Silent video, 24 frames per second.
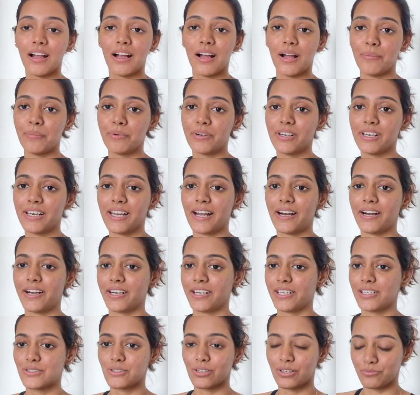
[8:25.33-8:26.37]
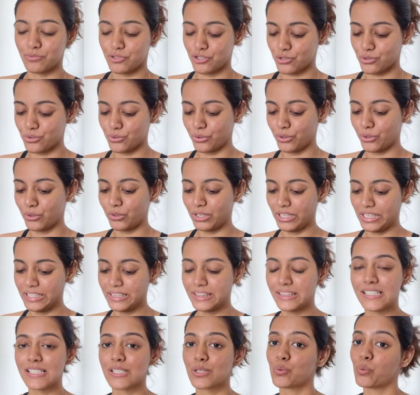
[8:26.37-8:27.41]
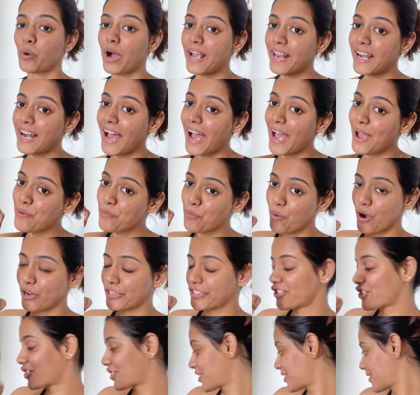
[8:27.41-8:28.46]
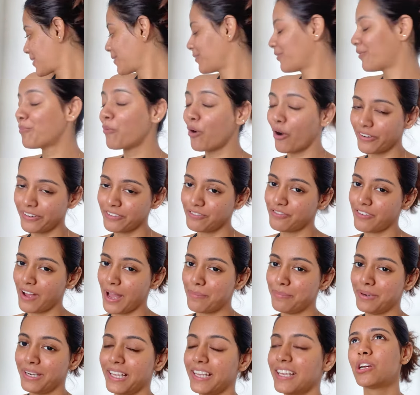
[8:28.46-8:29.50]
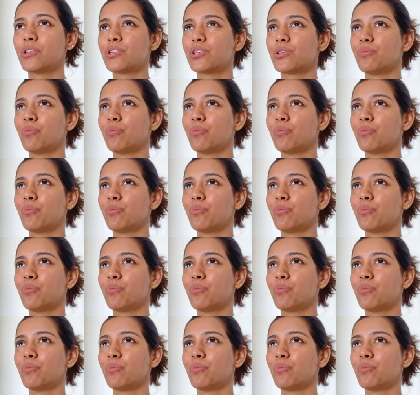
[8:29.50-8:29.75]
I'm really hungry, so I'm just going to eat this while I watch Modern Family.